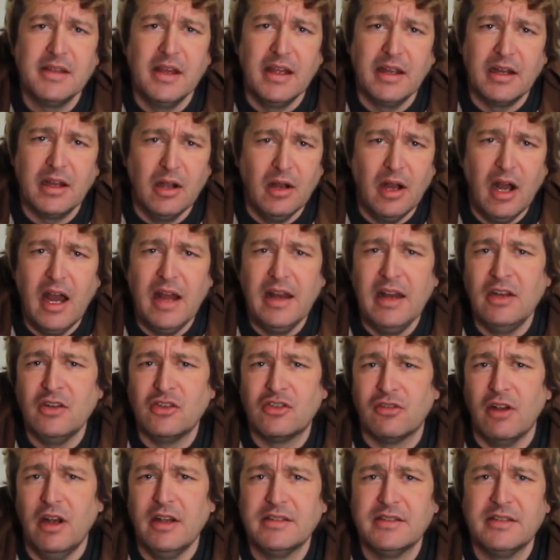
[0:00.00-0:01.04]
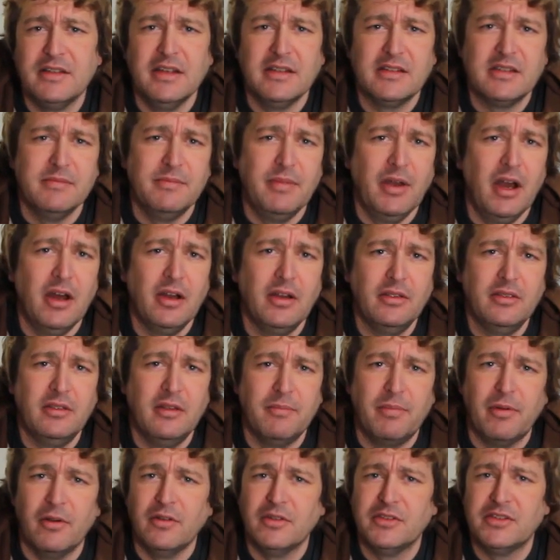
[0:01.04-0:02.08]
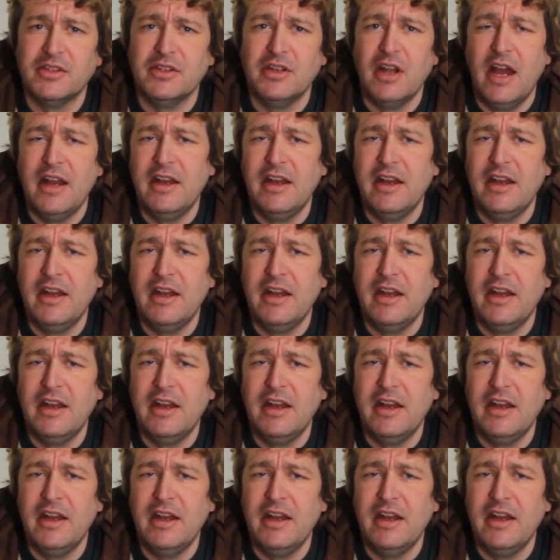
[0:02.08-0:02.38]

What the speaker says: Like, oh, I didn't trust this about the person.